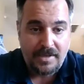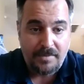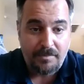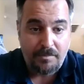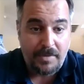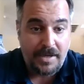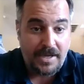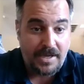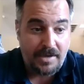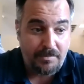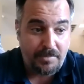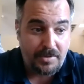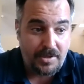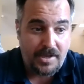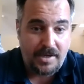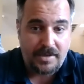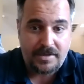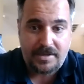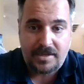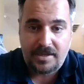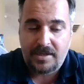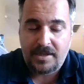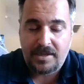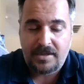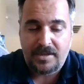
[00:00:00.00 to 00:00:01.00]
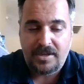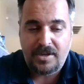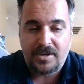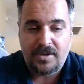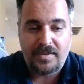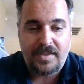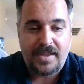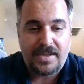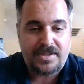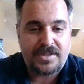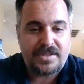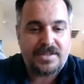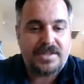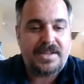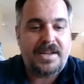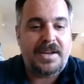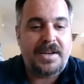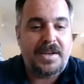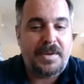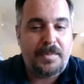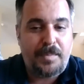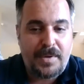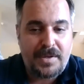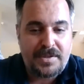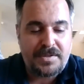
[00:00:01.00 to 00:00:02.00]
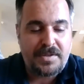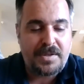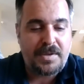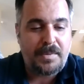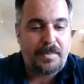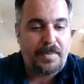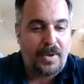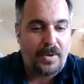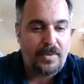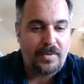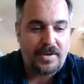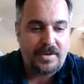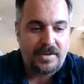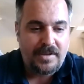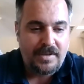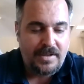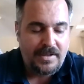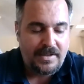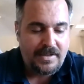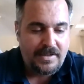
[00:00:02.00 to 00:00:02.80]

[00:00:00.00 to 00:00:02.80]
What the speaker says: man blocking it, that just kind of depends on the opponent.